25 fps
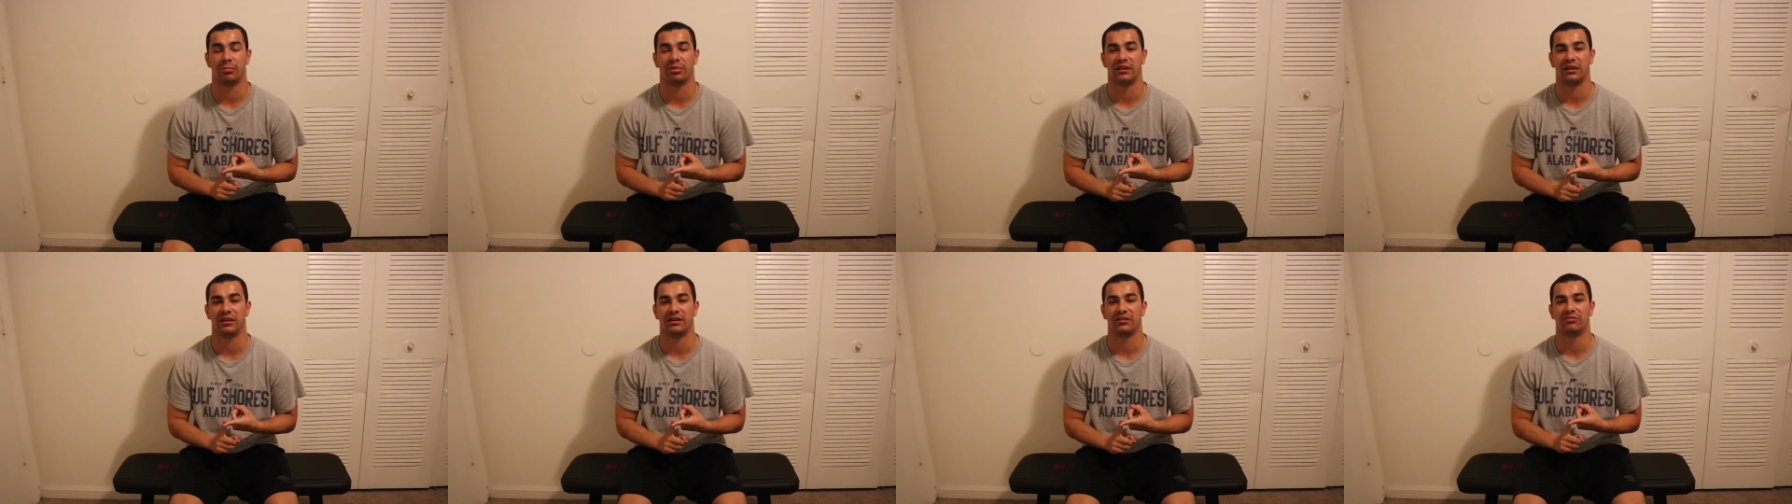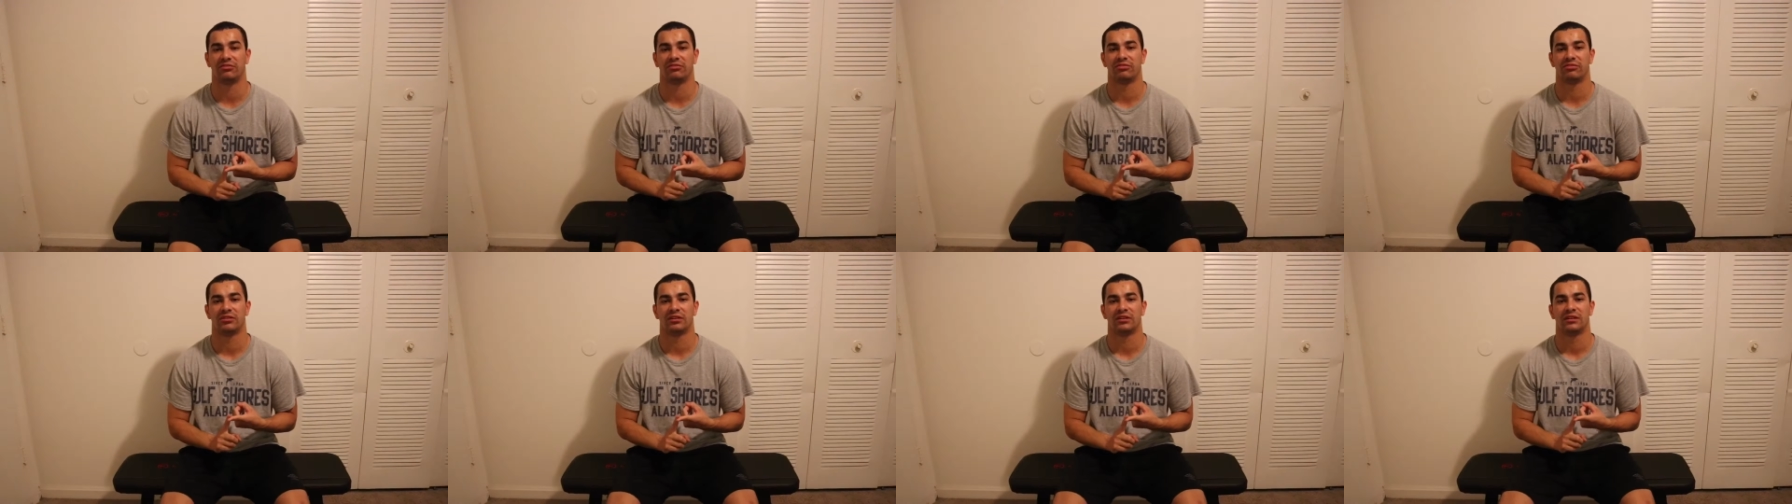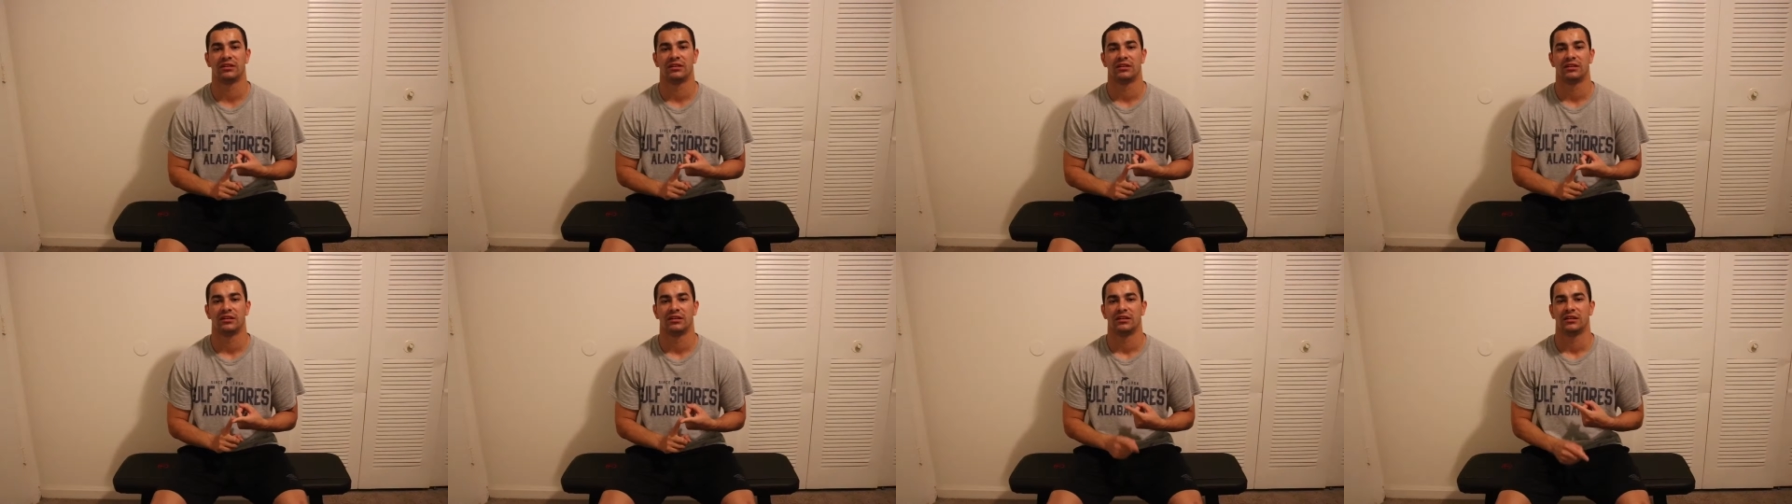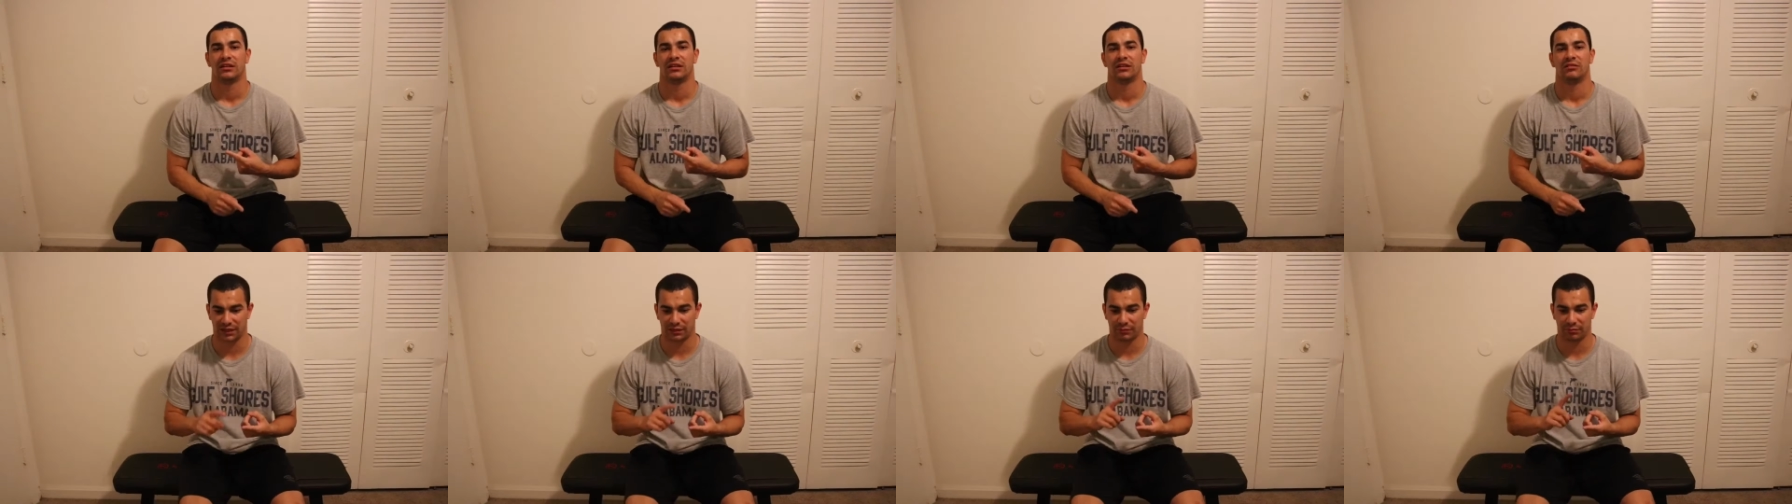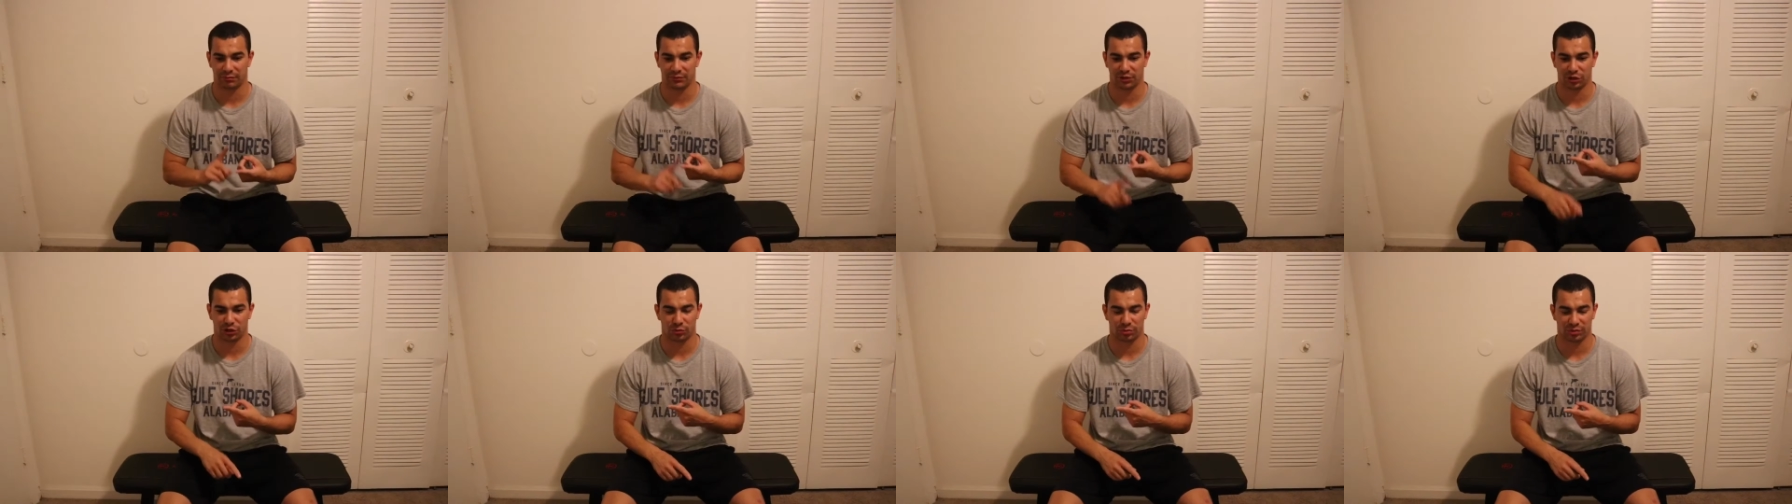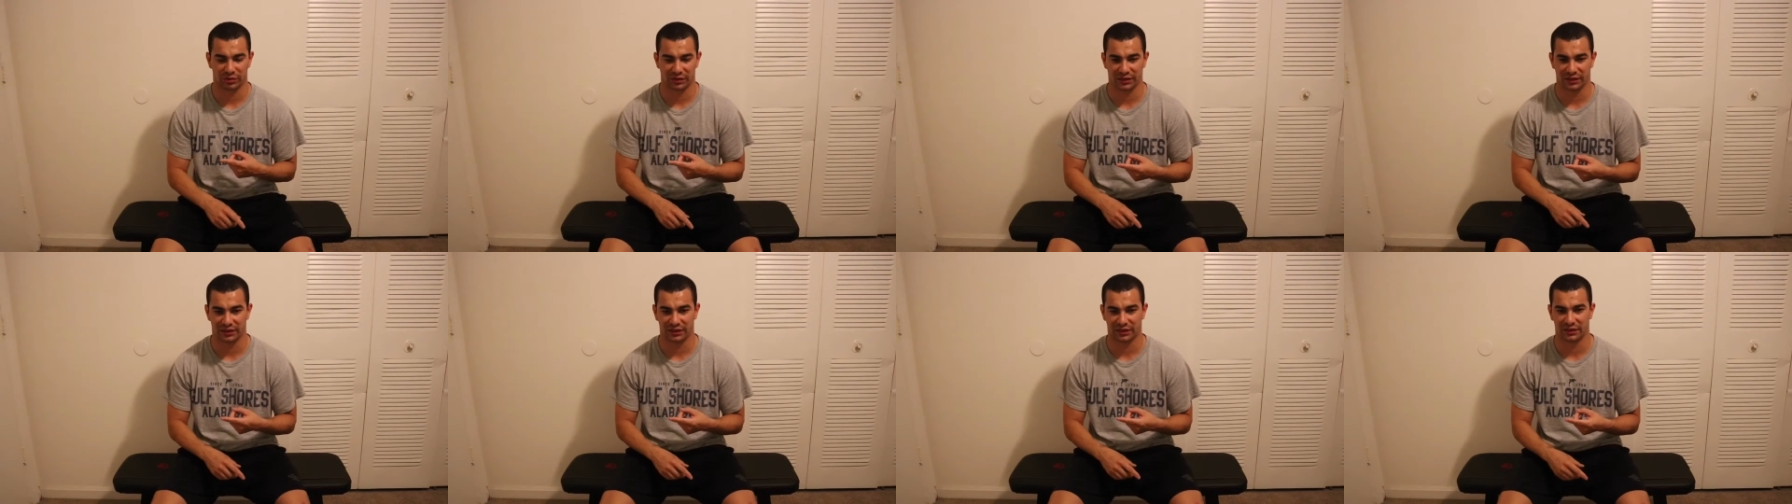beef meal
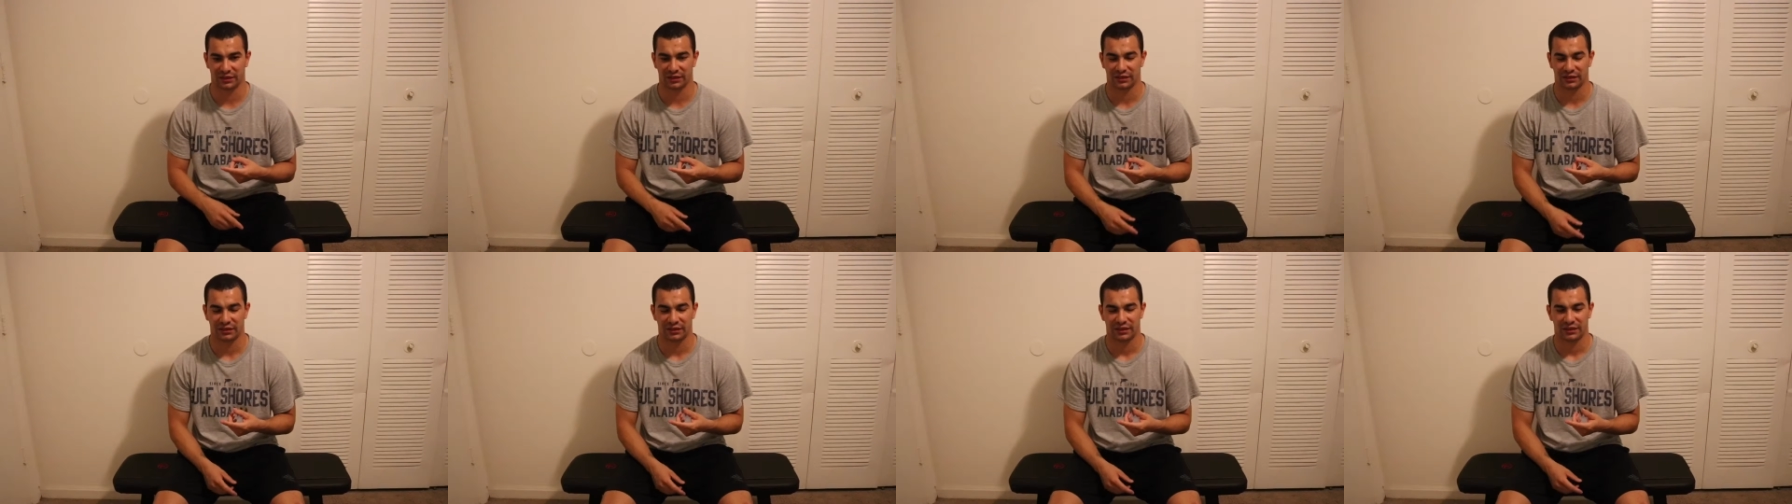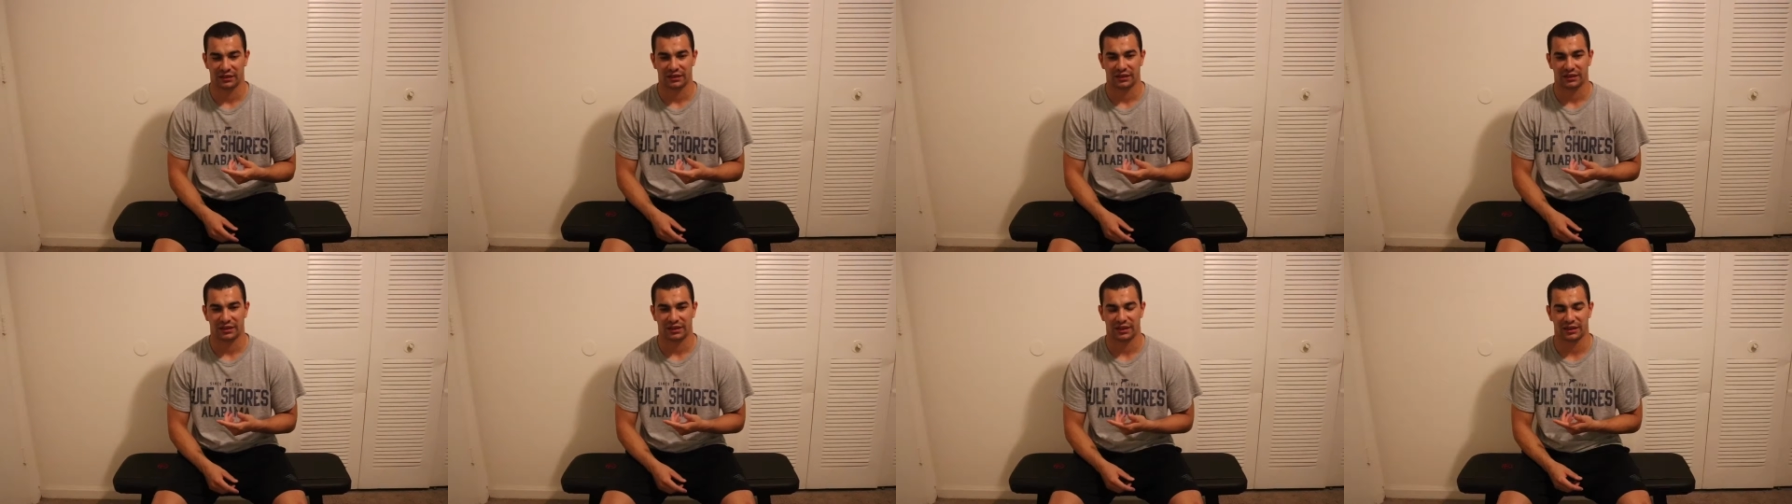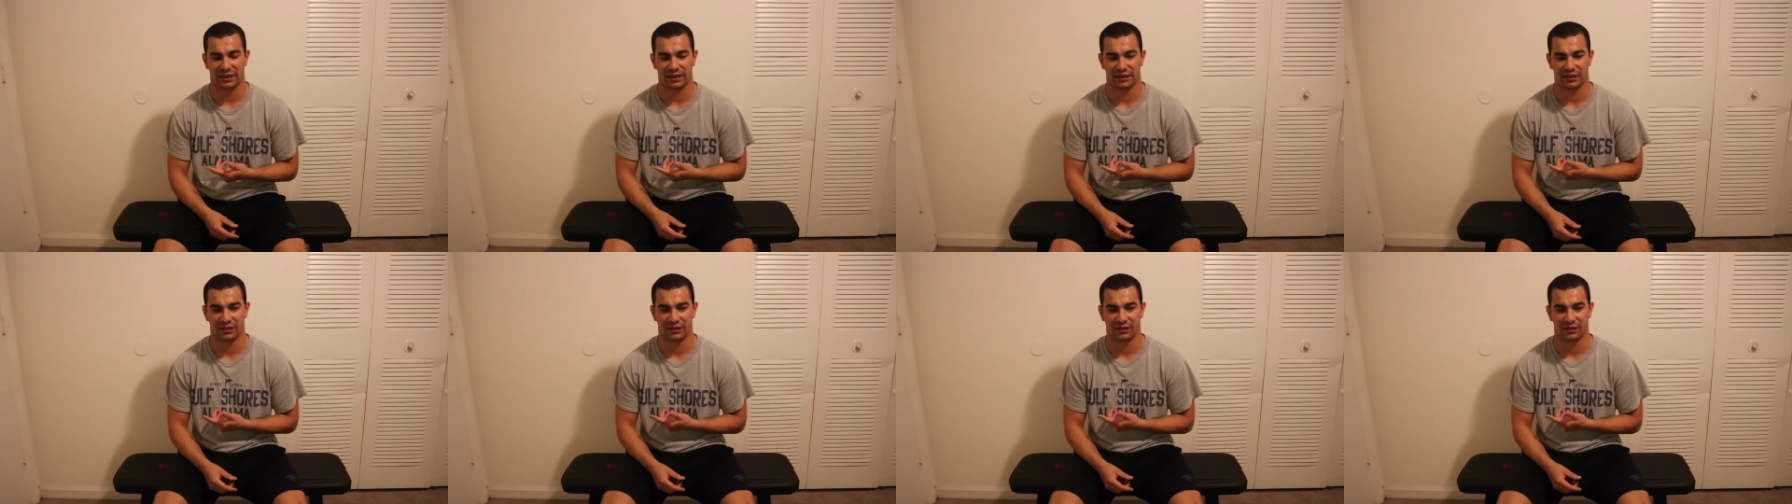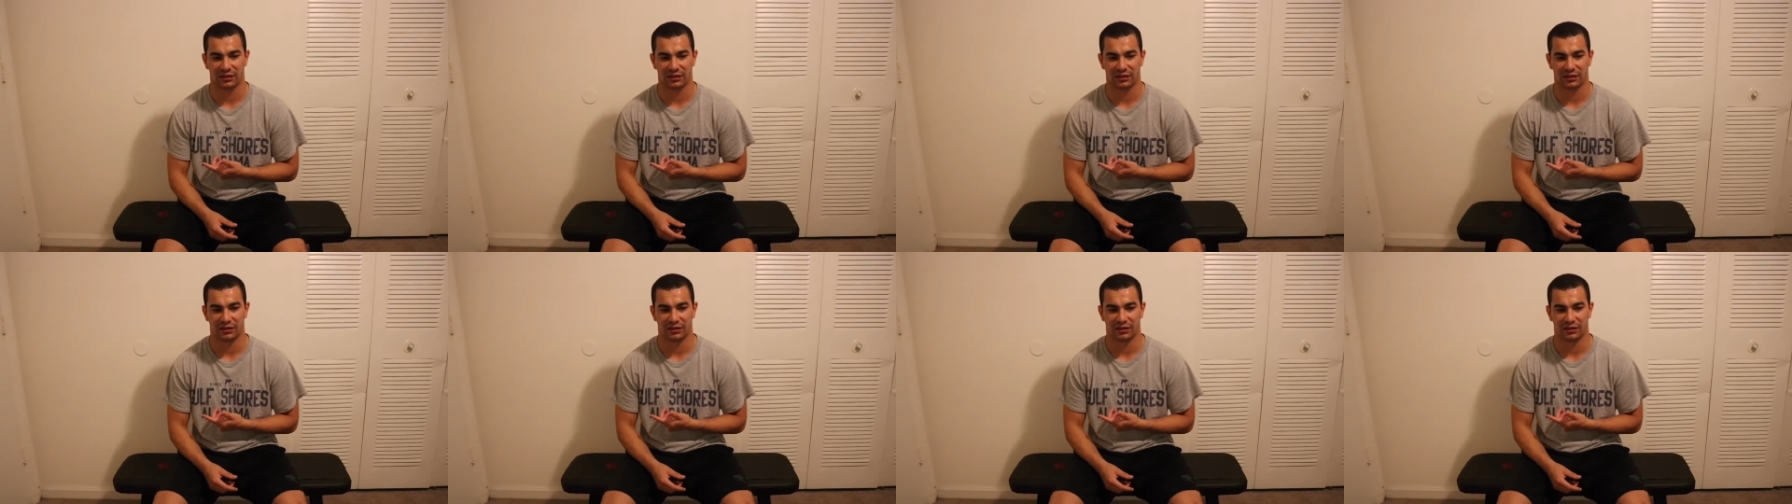plan, and